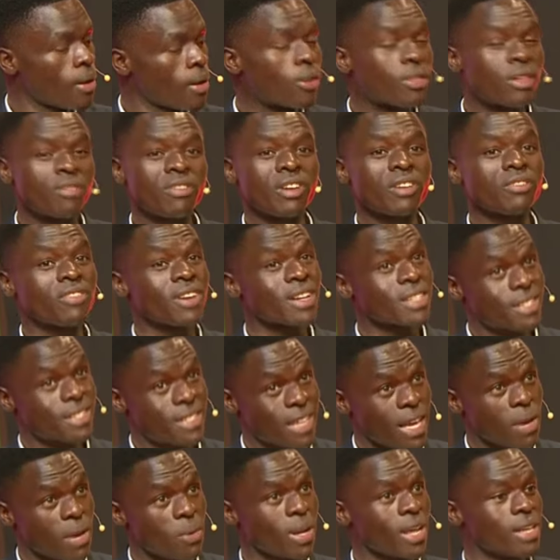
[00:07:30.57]
The very first
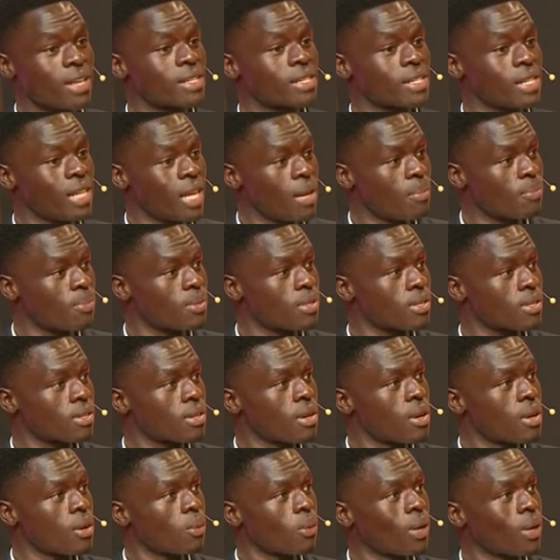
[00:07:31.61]
day when I slept,
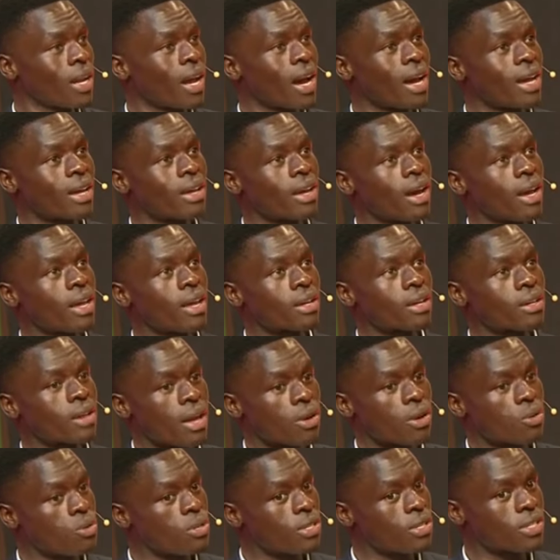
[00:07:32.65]
well,
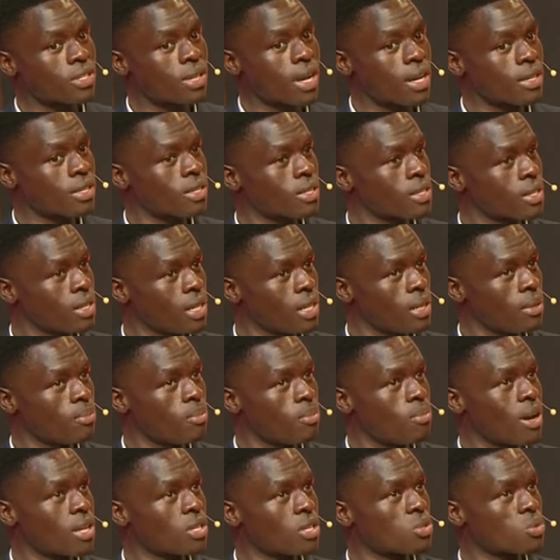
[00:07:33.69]
I couldn't catch
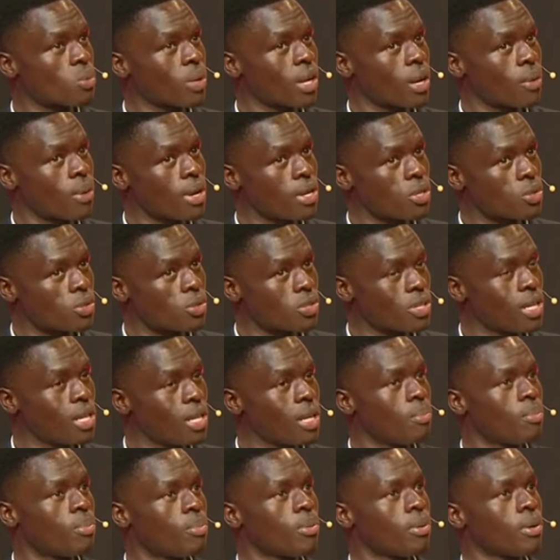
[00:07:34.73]
sleep, but when I went to
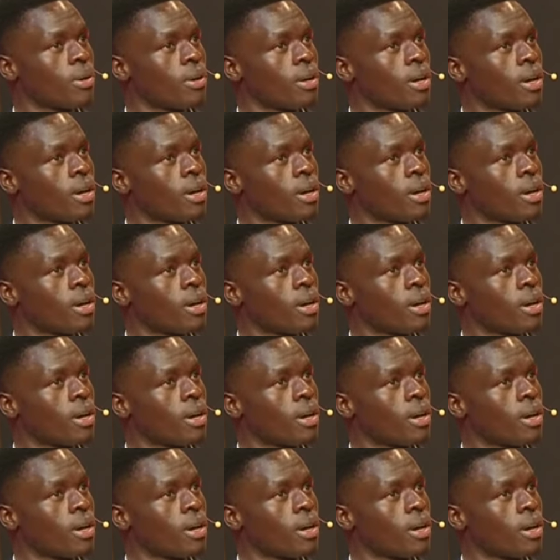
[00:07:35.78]
sleep,